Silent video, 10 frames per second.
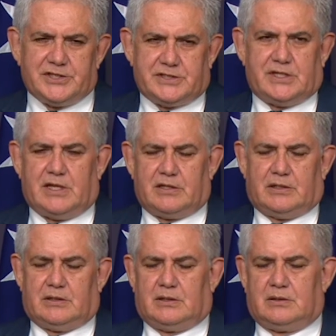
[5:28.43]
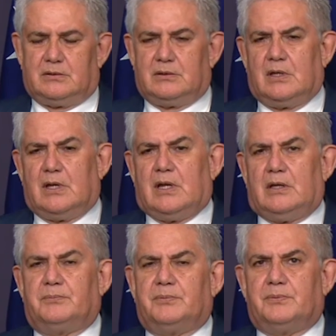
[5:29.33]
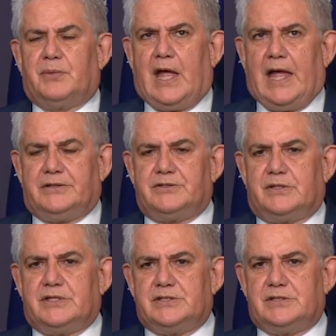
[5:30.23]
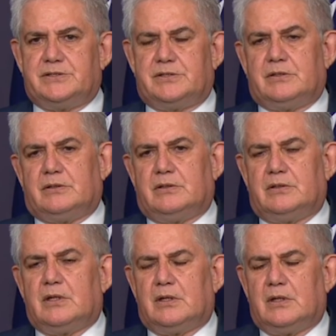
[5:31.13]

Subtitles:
Plus, the other part to this is that